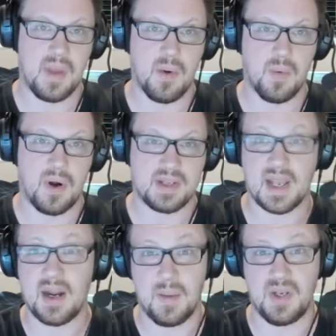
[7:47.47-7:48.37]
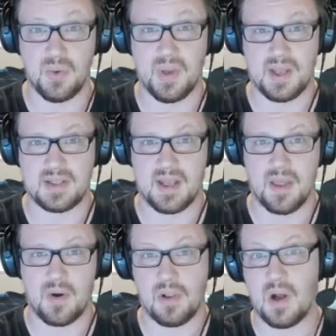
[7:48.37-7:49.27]
and we're excited to be doing it
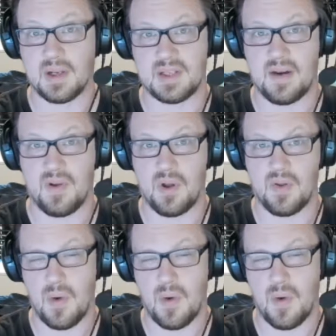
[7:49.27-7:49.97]
together alongside of all you,